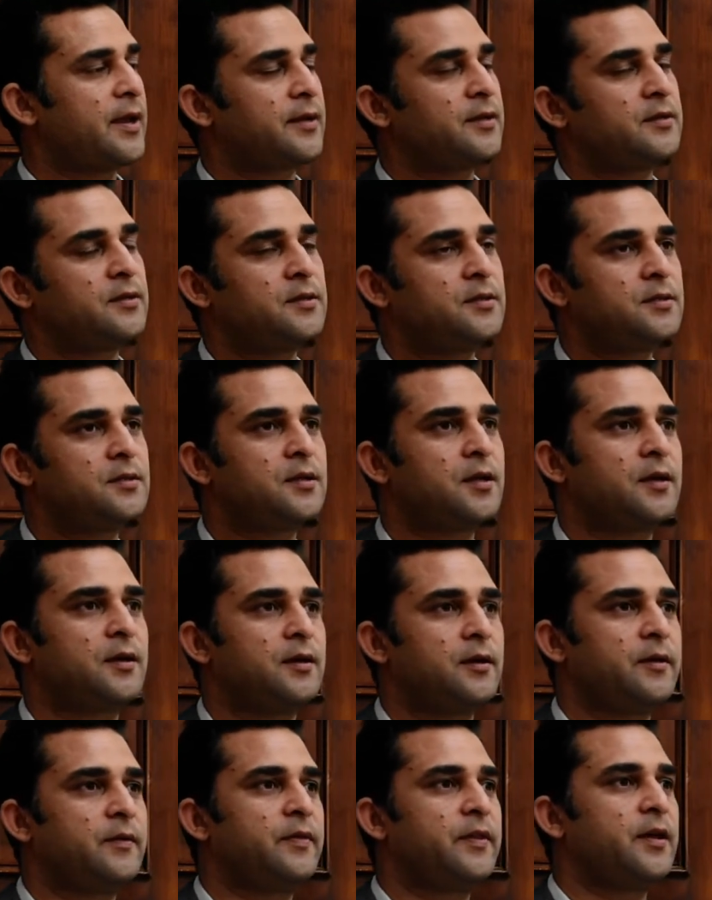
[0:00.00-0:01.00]
actors.
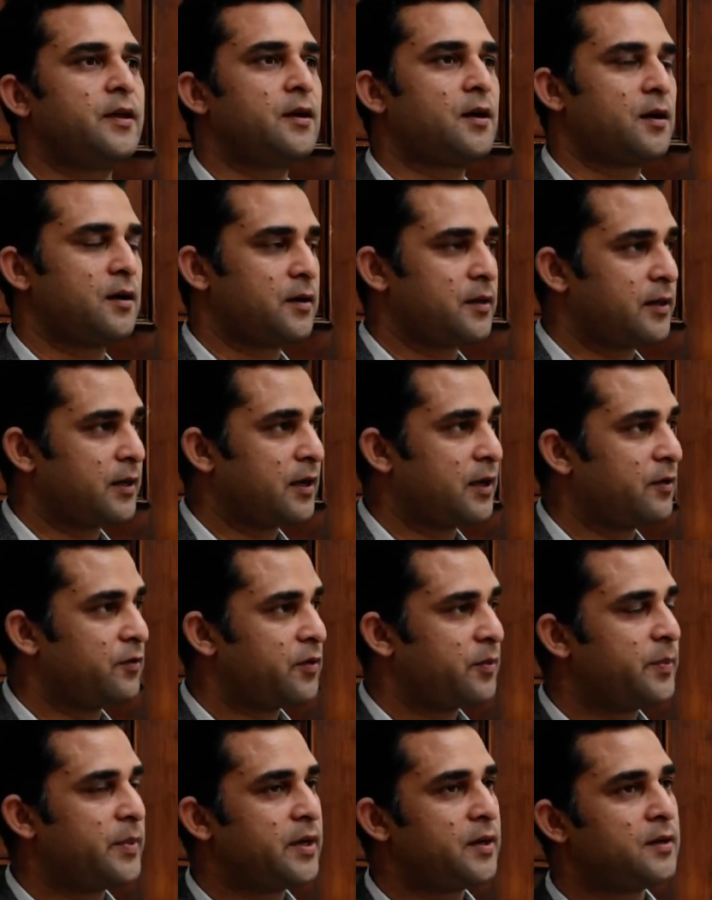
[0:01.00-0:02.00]
There are the
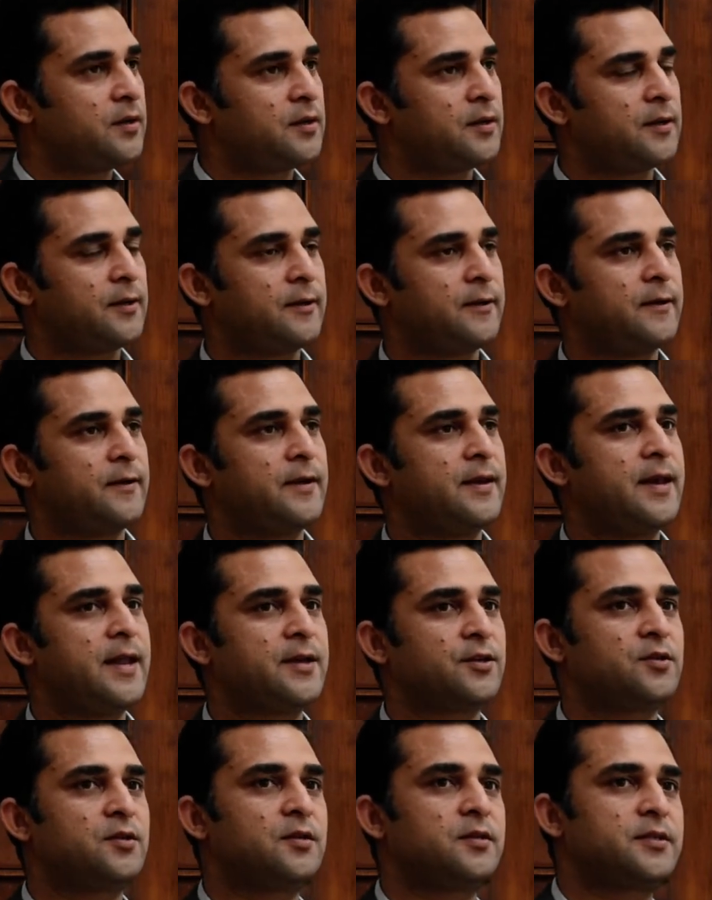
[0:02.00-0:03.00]
government,
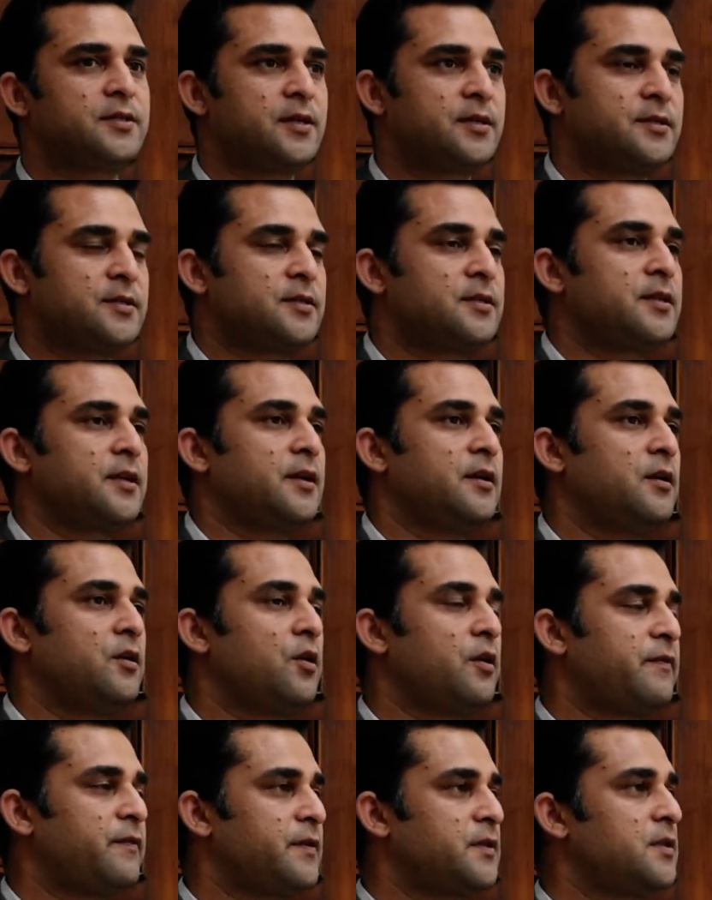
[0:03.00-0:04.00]
national statistical
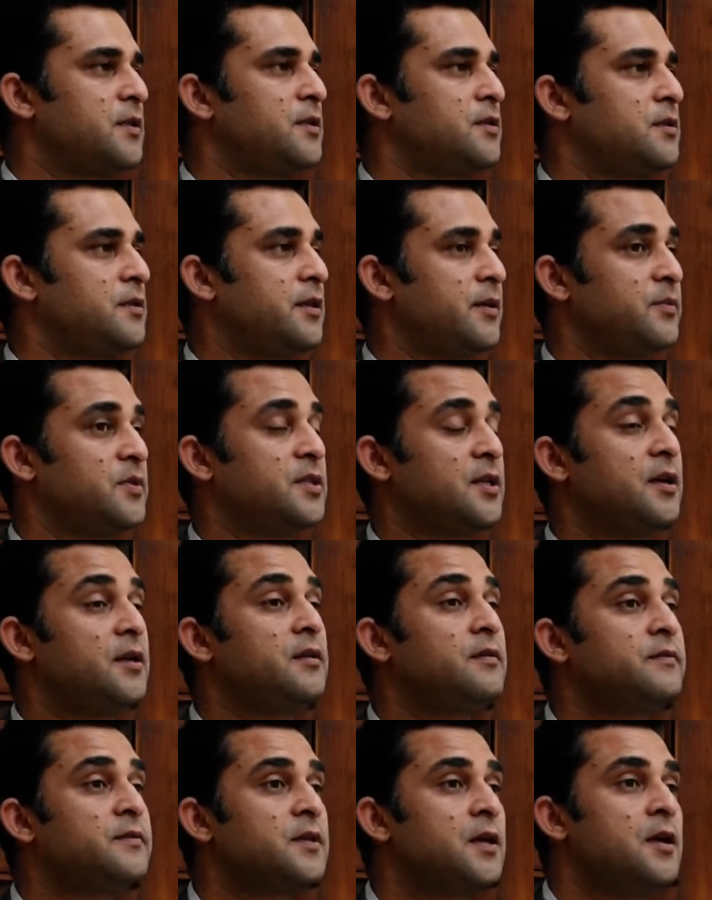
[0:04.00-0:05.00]
offices
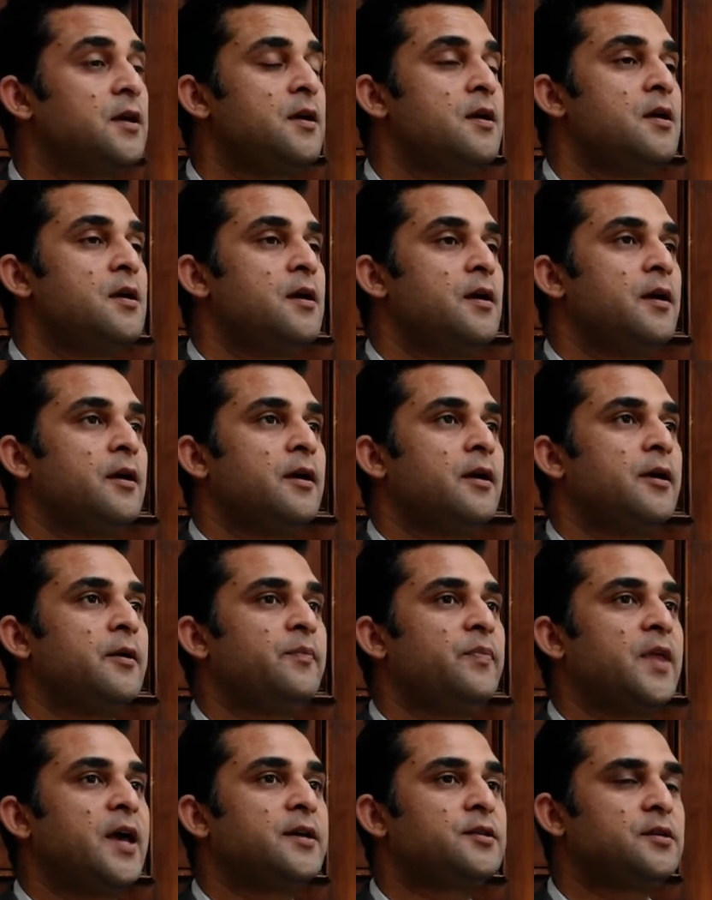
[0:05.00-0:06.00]
themselves.
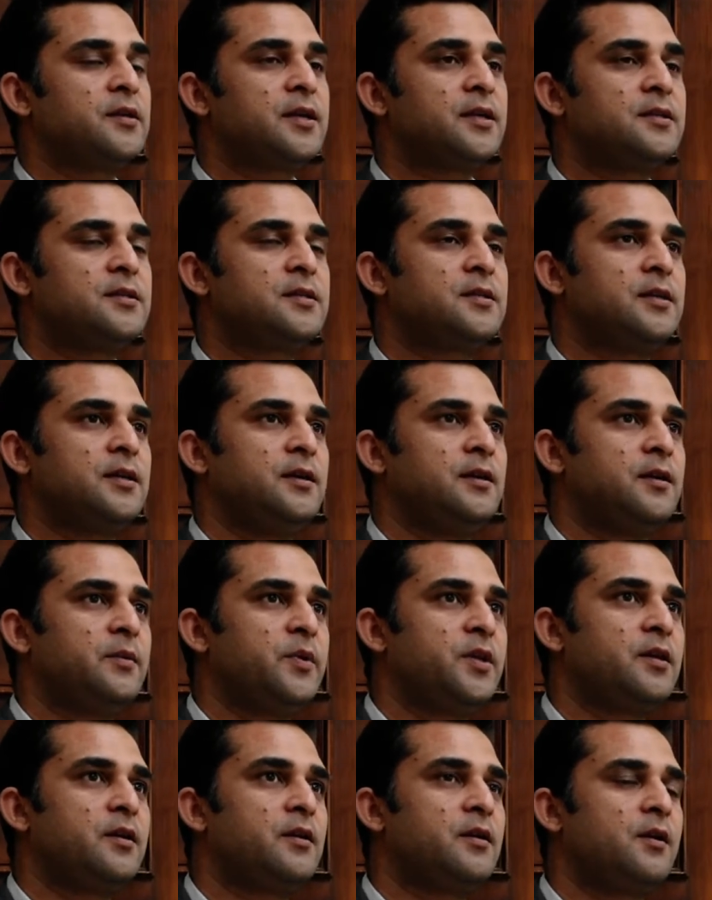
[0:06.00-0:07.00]
As you can see,
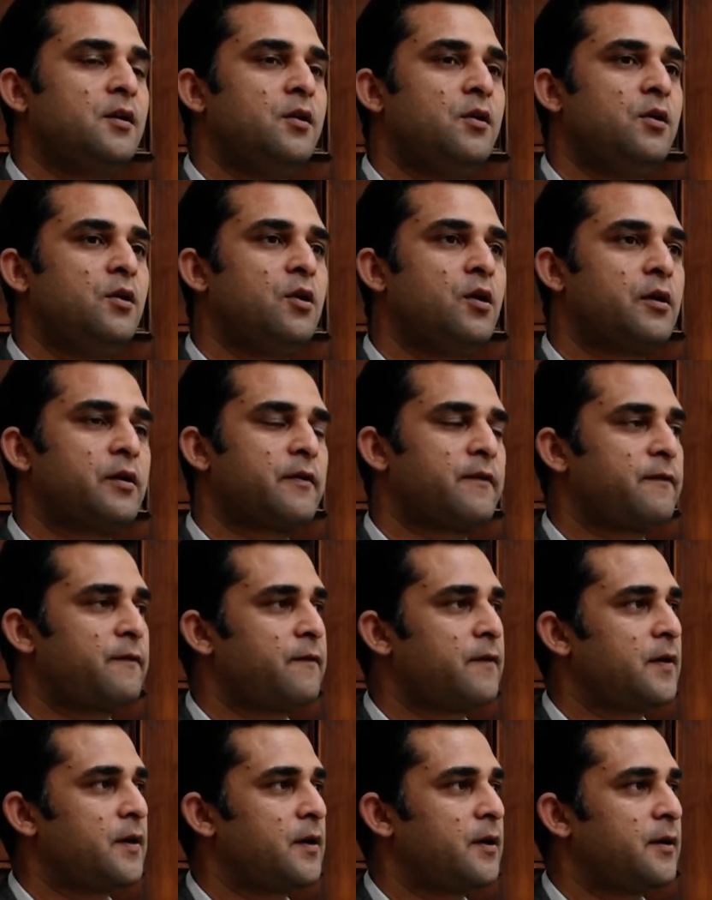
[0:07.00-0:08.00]
there are a lot
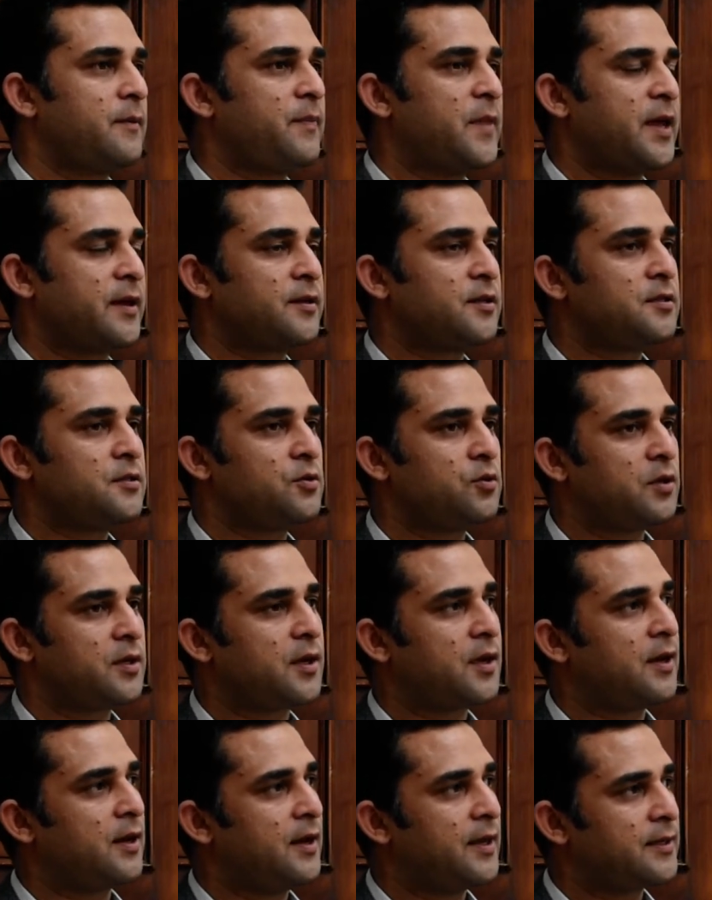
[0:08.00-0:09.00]
of actors who are
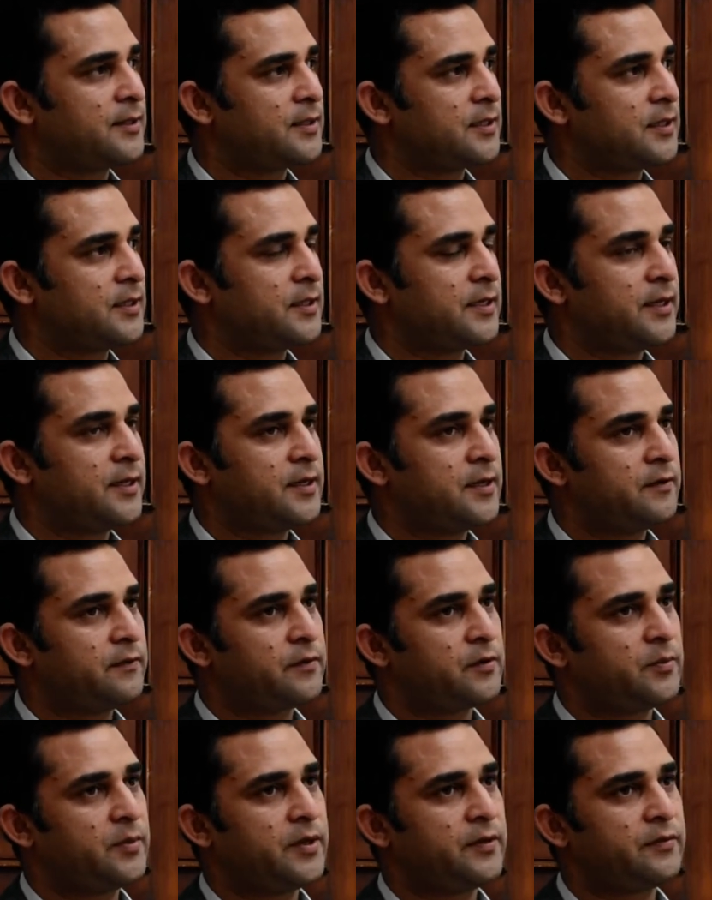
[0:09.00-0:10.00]
collecting data
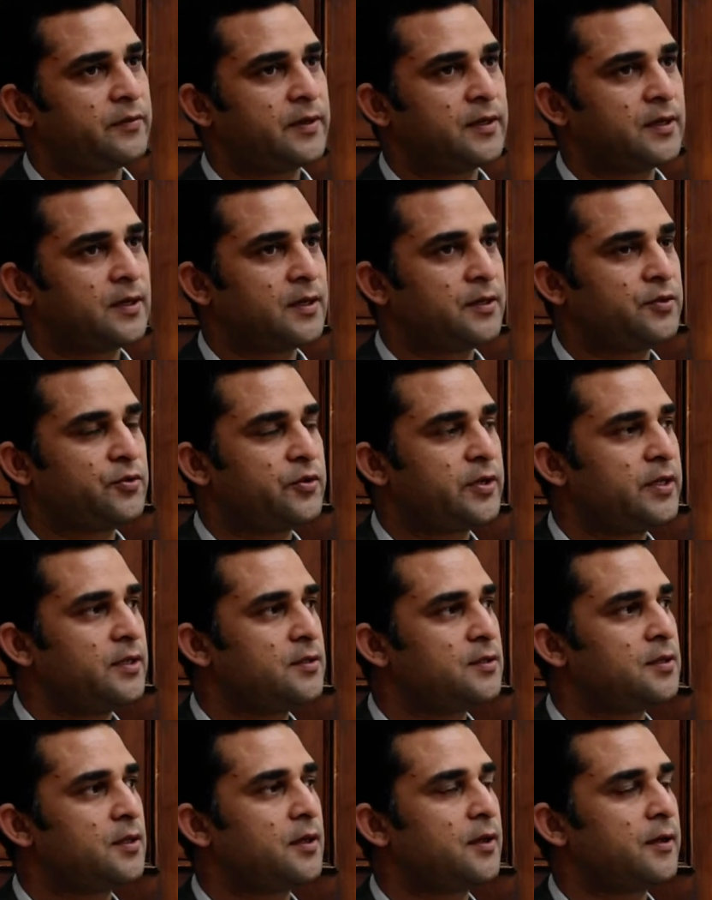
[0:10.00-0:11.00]
from different
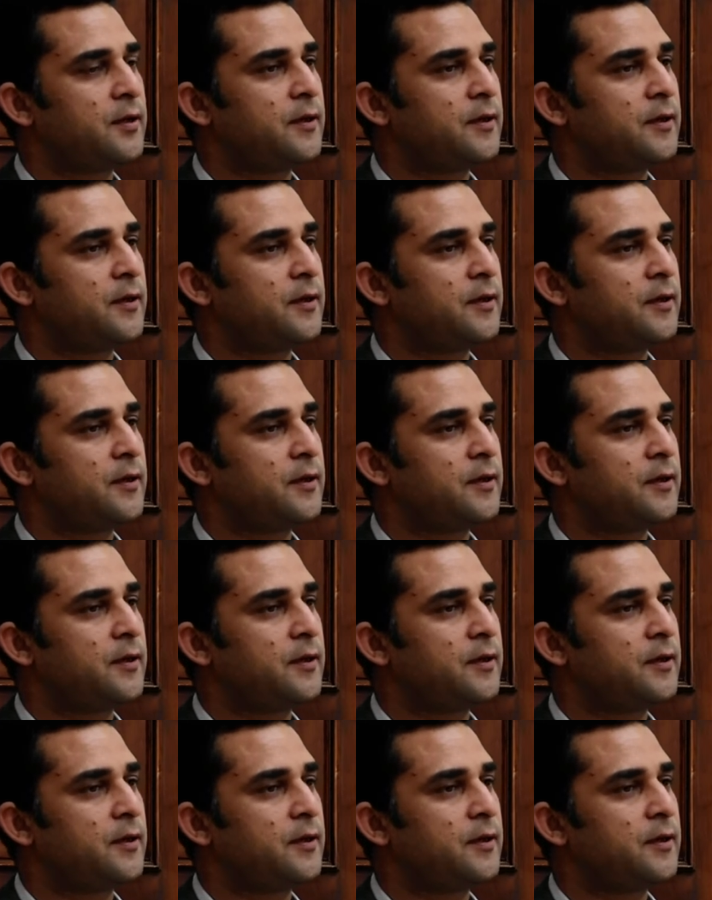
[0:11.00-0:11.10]
countries,